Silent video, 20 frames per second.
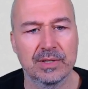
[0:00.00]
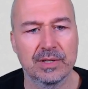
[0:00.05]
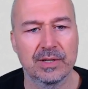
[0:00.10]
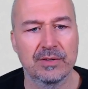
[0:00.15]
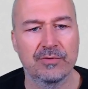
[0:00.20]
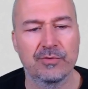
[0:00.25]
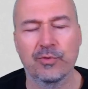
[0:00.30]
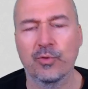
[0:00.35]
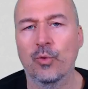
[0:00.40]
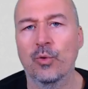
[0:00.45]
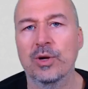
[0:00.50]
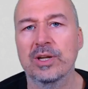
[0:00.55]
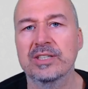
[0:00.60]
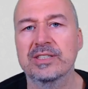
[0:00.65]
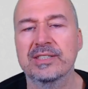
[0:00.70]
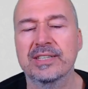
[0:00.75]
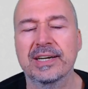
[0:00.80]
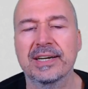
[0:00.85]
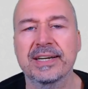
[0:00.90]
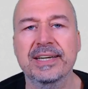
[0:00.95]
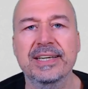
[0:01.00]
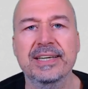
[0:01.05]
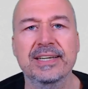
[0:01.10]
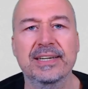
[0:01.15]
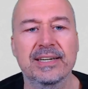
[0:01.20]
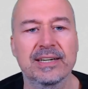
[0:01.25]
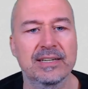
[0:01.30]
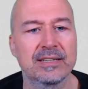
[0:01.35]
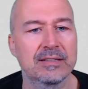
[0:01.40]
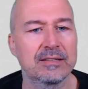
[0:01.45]
flawless technique
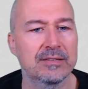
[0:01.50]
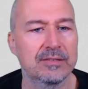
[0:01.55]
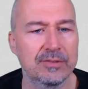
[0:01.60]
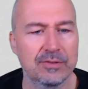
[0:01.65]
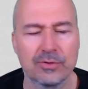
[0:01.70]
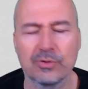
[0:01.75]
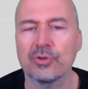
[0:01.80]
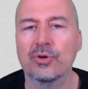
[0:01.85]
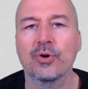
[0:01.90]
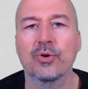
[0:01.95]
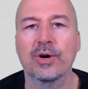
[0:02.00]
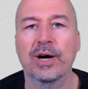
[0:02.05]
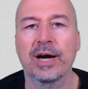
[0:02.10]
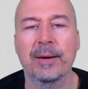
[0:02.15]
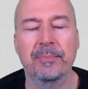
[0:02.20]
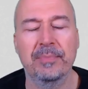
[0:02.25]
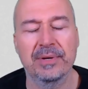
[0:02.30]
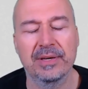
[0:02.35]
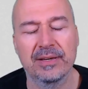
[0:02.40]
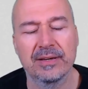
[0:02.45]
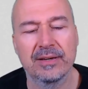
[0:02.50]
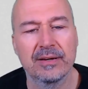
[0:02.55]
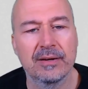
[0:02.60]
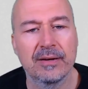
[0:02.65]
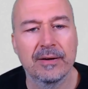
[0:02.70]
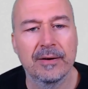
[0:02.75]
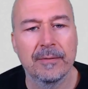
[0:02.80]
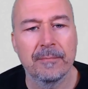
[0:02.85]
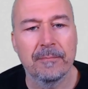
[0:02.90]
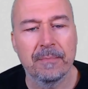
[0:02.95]
and you go happy
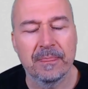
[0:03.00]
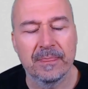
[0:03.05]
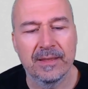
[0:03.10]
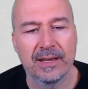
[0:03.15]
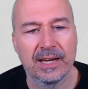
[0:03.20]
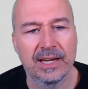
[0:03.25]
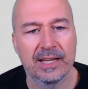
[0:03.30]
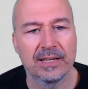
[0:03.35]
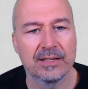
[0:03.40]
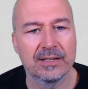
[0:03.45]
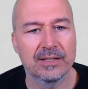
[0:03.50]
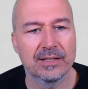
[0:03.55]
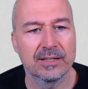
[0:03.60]
and